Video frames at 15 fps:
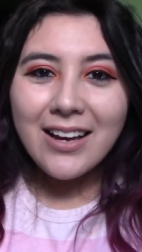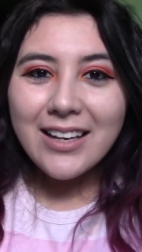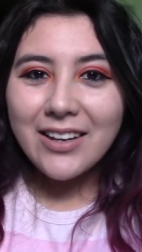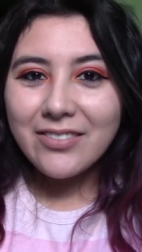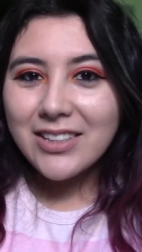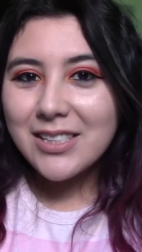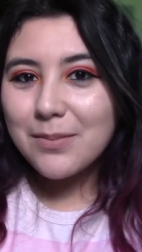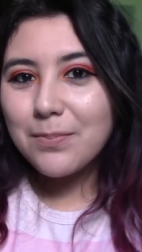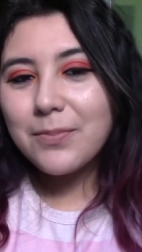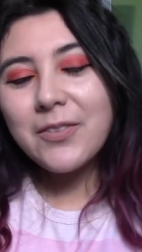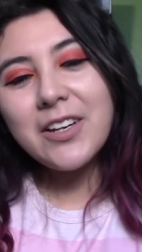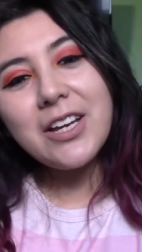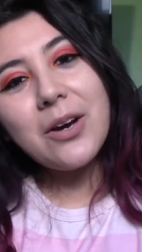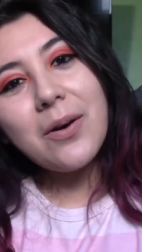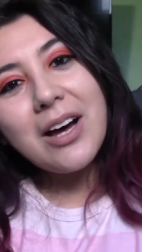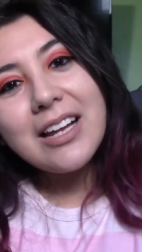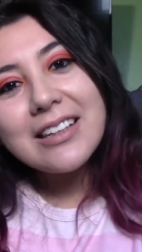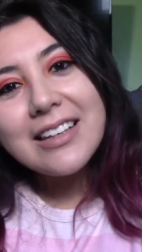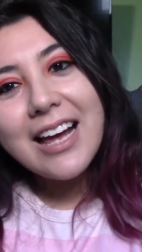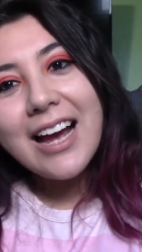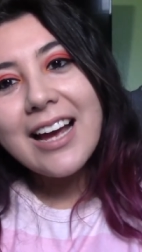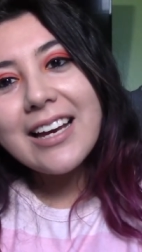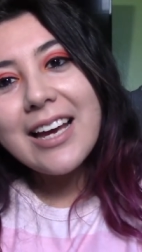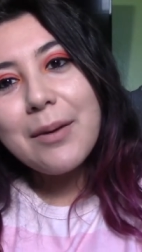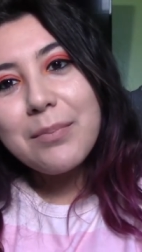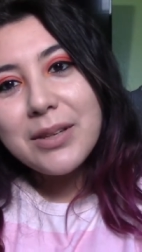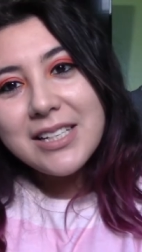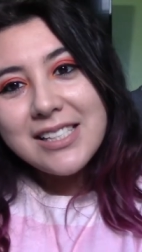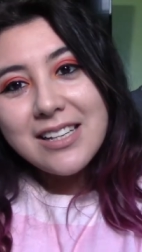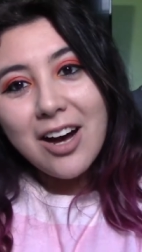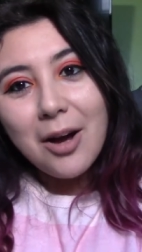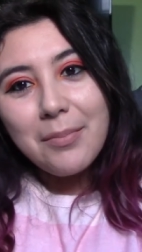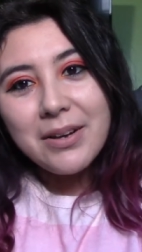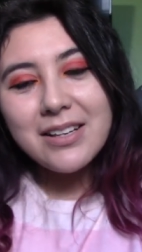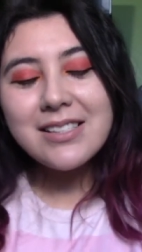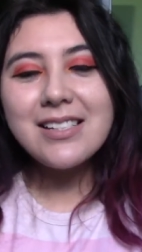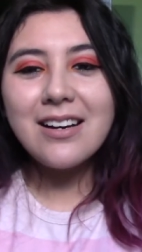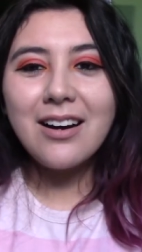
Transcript: Give this video a like and please comment.